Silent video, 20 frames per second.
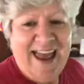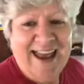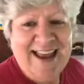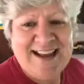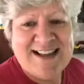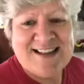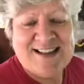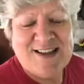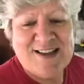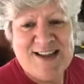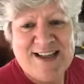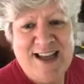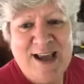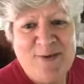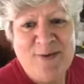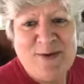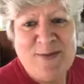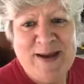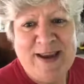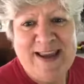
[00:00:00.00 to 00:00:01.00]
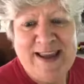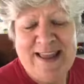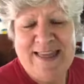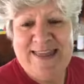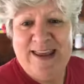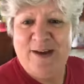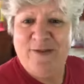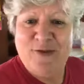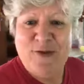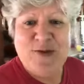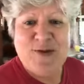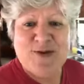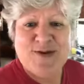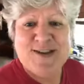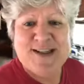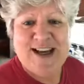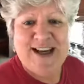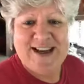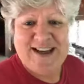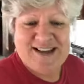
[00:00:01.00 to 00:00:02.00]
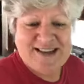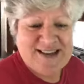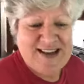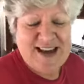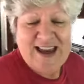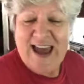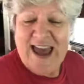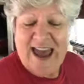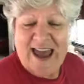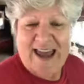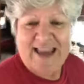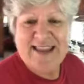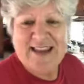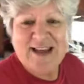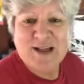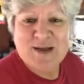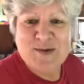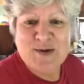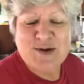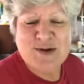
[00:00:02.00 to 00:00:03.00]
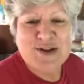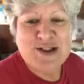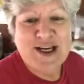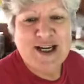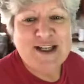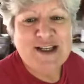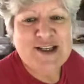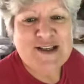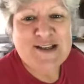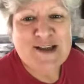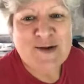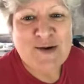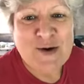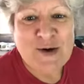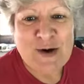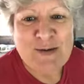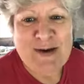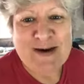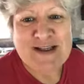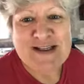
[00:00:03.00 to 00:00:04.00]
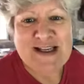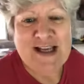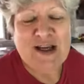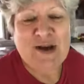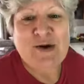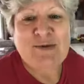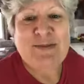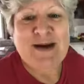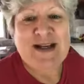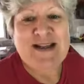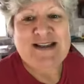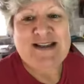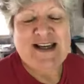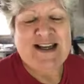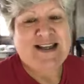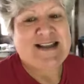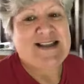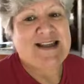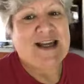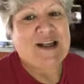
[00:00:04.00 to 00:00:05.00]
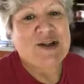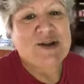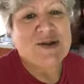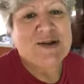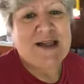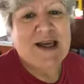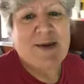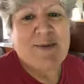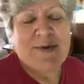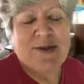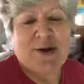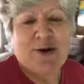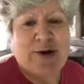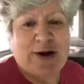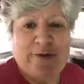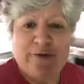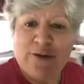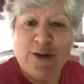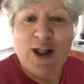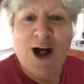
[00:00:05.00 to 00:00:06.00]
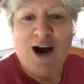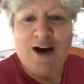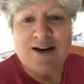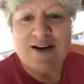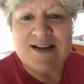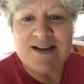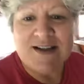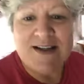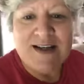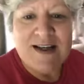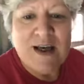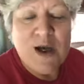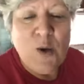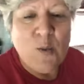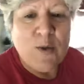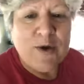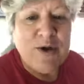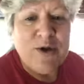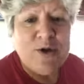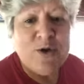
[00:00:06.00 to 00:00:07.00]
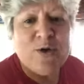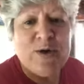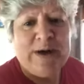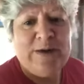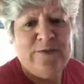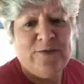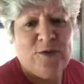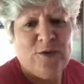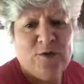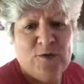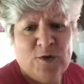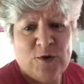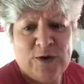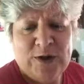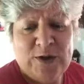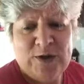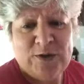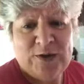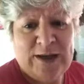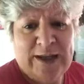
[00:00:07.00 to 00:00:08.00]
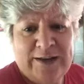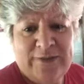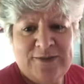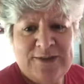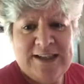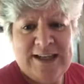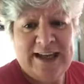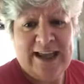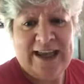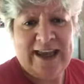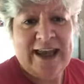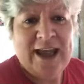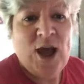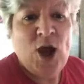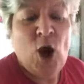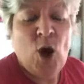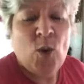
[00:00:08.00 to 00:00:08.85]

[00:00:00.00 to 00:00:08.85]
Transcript: And so today we're making Thankful Thursdays. And that is what your challenges are all about today. Your mindset. Start your day with a grateful heart. What are you grateful for in your life today?